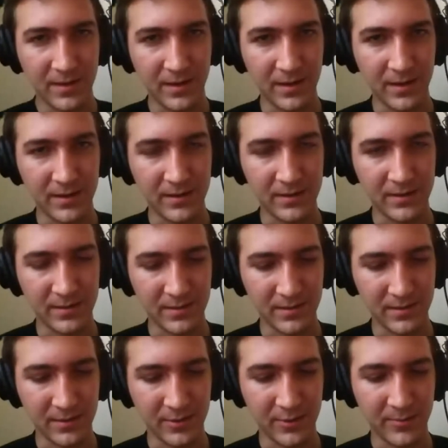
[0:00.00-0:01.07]

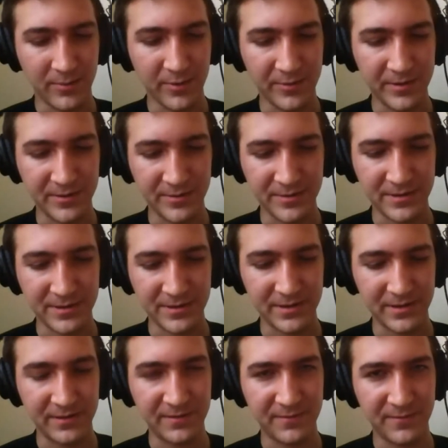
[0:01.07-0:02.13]
and computer resources
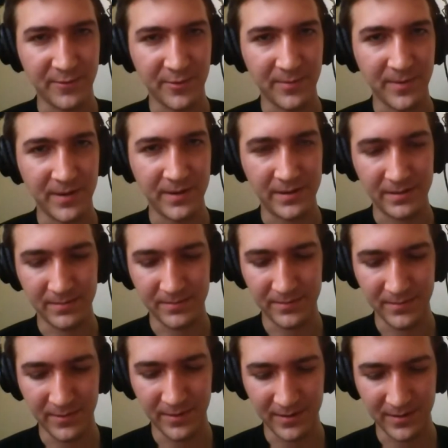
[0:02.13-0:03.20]
in Foreman
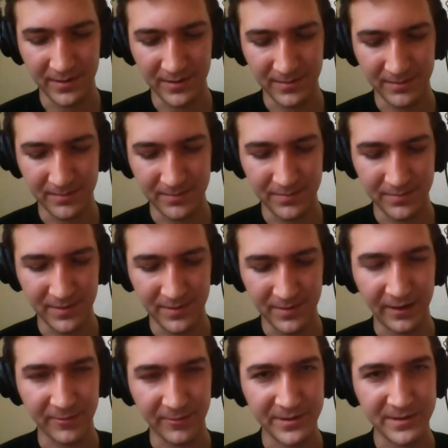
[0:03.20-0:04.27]

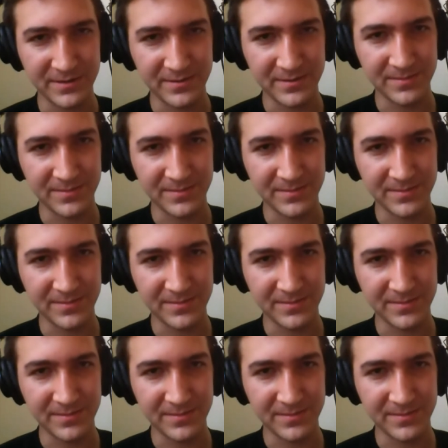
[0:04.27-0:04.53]
language.